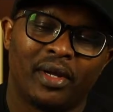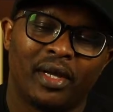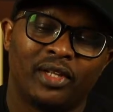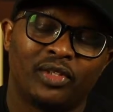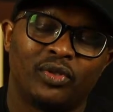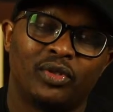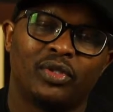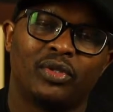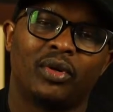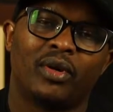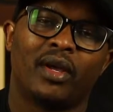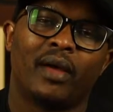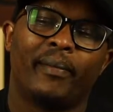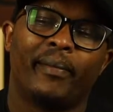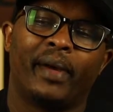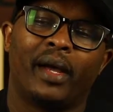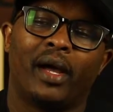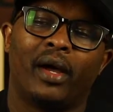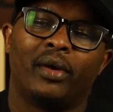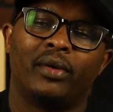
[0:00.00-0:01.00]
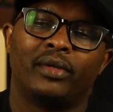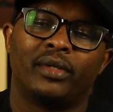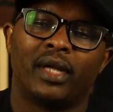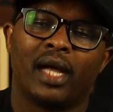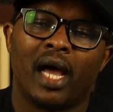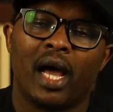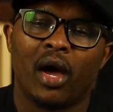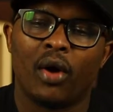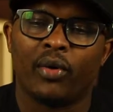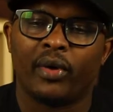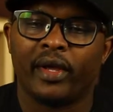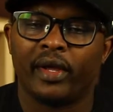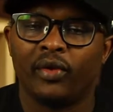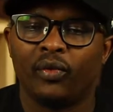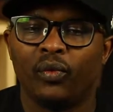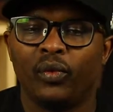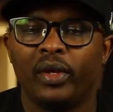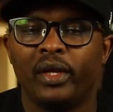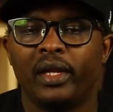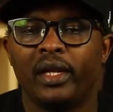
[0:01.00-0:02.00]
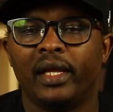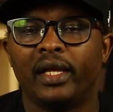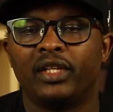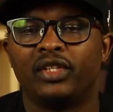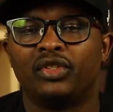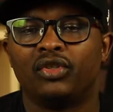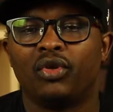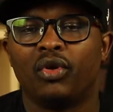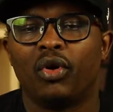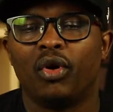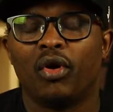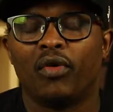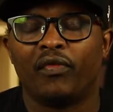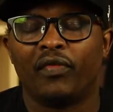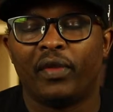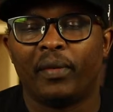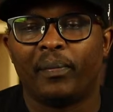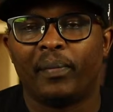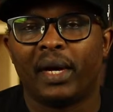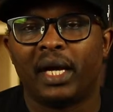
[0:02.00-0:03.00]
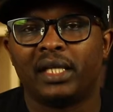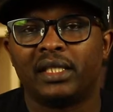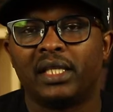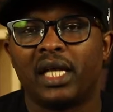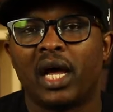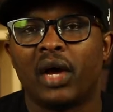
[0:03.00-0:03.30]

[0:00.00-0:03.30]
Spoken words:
as we talk about how can we let go of the past,